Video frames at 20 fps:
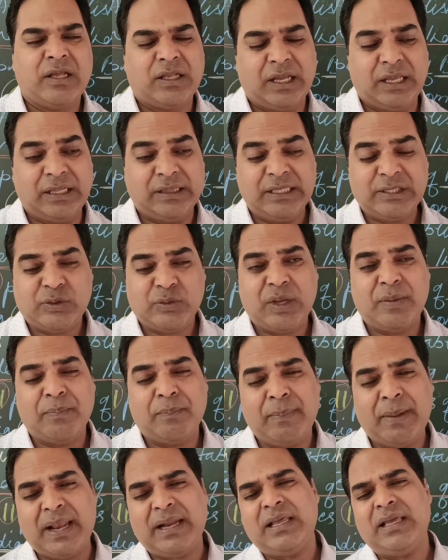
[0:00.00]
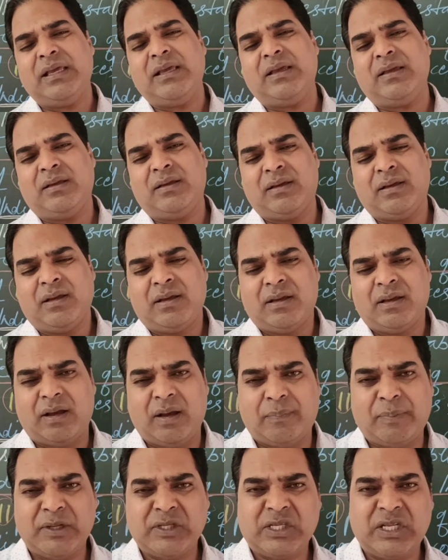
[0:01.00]
In this way, many
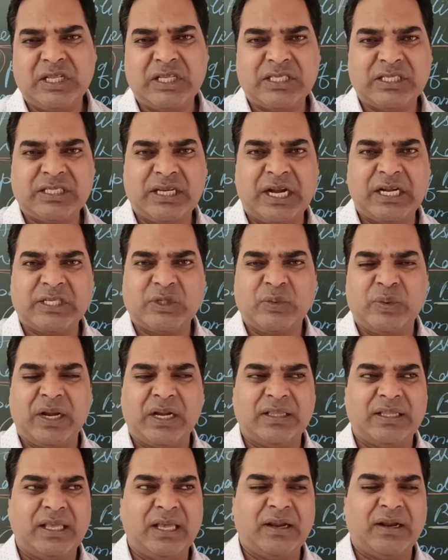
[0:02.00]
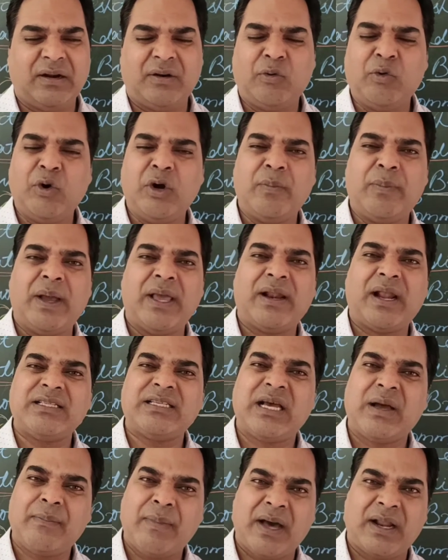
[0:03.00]
princely states were there, ruled by
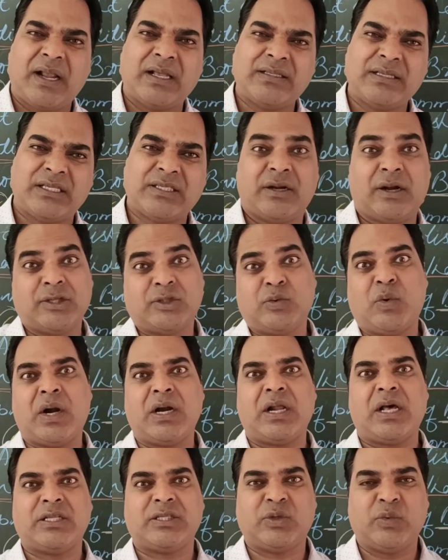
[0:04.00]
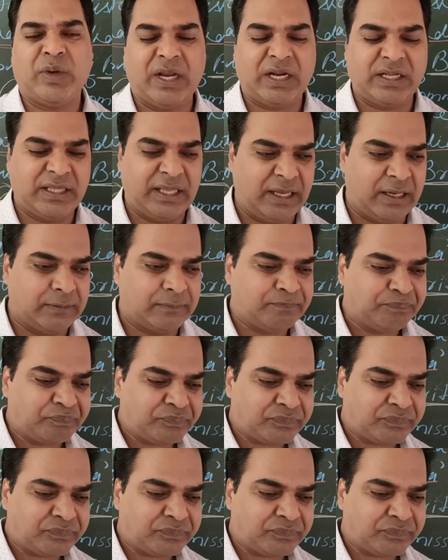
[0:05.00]
Raja Maharajas, Rajwadas were there,